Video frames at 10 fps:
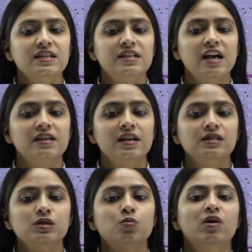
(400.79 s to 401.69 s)

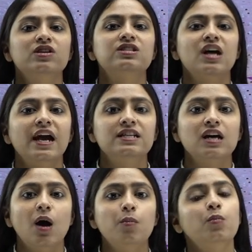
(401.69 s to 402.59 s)
attendants were tied
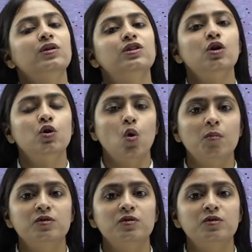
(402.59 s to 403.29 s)
up with a rope.